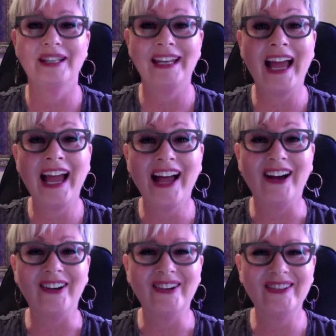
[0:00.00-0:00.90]

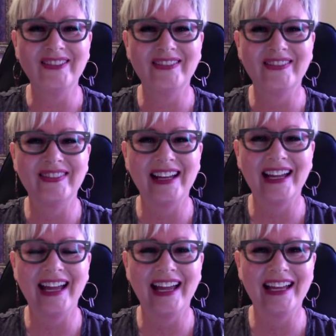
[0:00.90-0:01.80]
now,
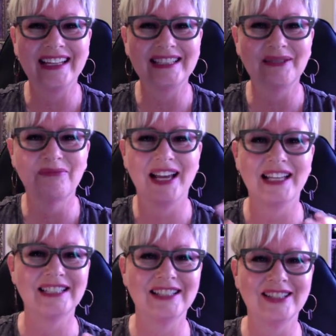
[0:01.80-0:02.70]
as a
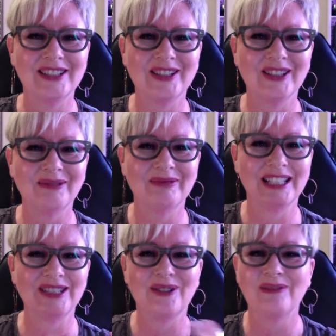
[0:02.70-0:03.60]
passenger
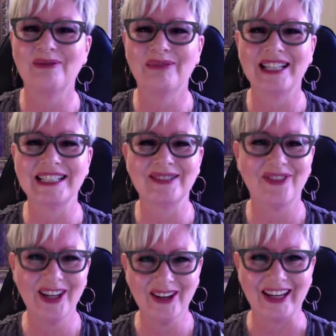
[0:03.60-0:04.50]
being driven by
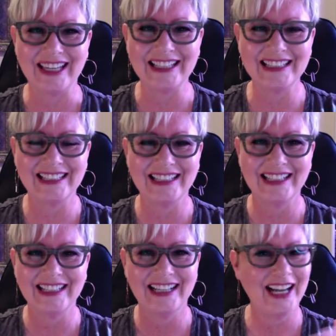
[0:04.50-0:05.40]
Spirit,
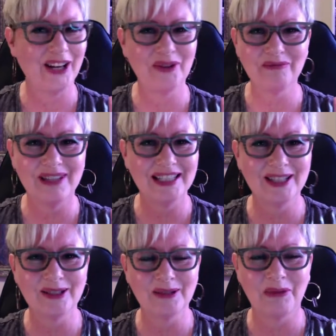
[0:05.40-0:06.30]
I don't miss
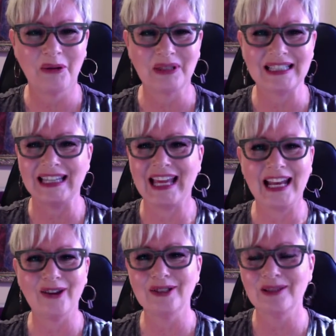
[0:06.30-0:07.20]
those moments. And that
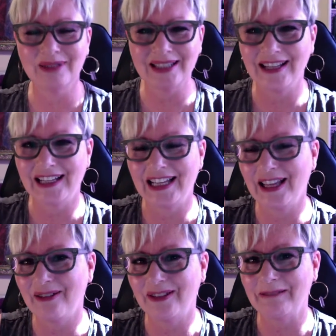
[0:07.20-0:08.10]
Aerosmith song, I
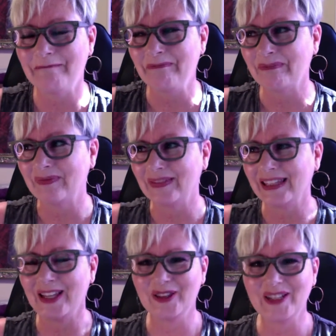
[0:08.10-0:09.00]
love it.
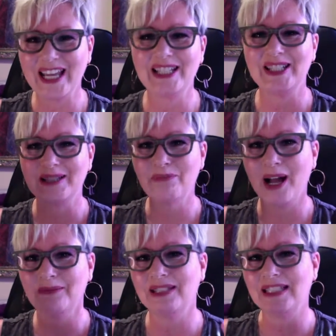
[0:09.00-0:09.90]
The other day, it just
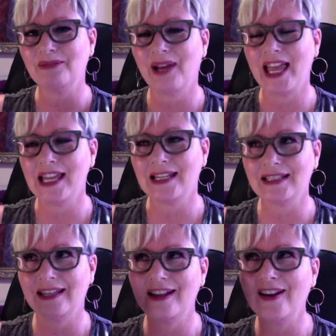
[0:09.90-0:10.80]
popped into my head. I
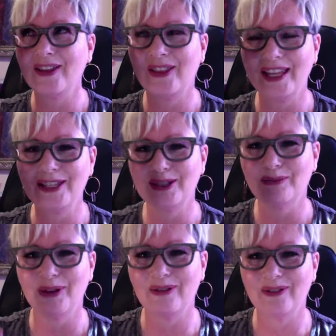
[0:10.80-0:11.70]
said, oh, thank you,
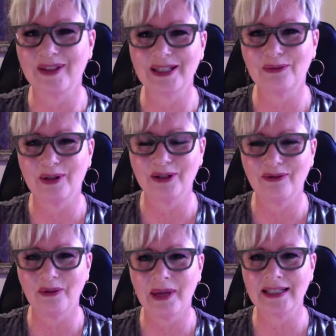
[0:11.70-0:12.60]
Spirit, for this
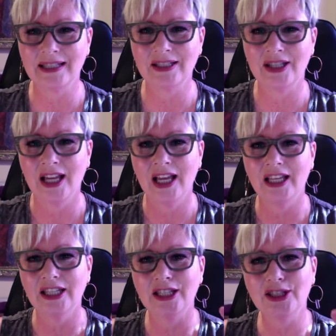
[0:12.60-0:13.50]
wonderful message.
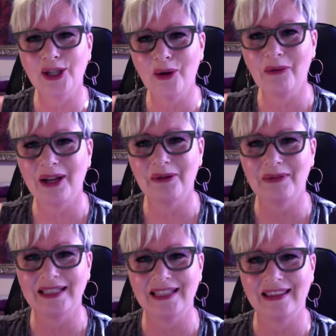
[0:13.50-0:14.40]
You don't want to
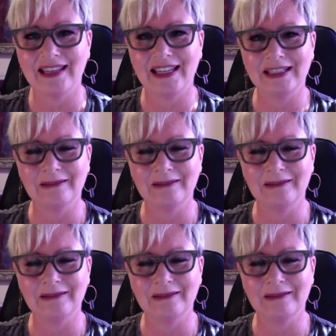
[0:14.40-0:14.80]
miss a thing.